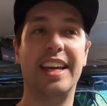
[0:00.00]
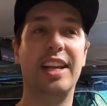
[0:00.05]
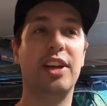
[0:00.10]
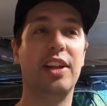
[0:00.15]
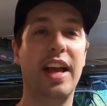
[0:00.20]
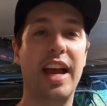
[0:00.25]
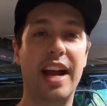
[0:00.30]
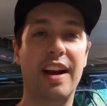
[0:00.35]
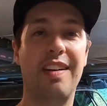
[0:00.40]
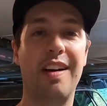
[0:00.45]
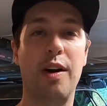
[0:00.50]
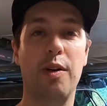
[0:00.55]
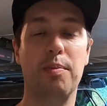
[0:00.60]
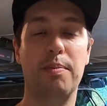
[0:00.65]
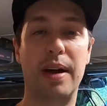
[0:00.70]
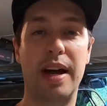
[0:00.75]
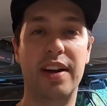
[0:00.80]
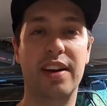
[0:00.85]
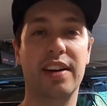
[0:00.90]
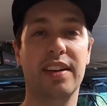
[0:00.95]
It'll air out
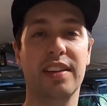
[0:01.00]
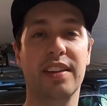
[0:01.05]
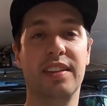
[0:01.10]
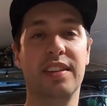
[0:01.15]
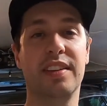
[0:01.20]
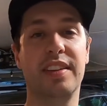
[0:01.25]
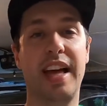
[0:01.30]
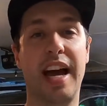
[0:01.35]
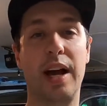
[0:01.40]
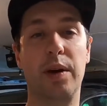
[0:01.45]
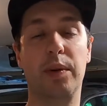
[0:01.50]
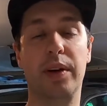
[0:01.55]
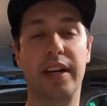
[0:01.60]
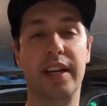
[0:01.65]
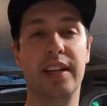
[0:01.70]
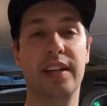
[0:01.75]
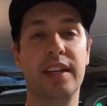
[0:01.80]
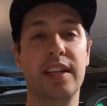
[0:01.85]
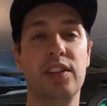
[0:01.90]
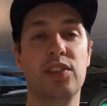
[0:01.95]
better that
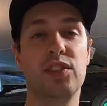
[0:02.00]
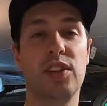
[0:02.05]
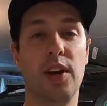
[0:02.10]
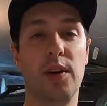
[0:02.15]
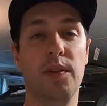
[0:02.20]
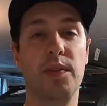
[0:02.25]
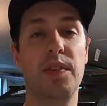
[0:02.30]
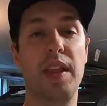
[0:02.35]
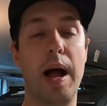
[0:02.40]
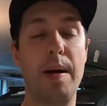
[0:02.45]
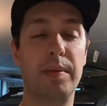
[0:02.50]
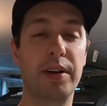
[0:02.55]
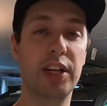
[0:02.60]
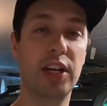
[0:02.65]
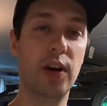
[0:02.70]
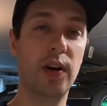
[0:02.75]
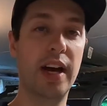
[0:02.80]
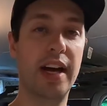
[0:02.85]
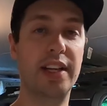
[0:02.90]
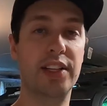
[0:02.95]
way. So I'm gonna
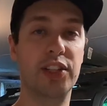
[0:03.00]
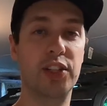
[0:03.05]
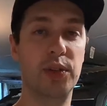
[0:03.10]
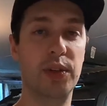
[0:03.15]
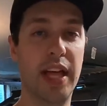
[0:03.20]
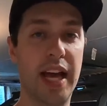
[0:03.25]
go ahead and do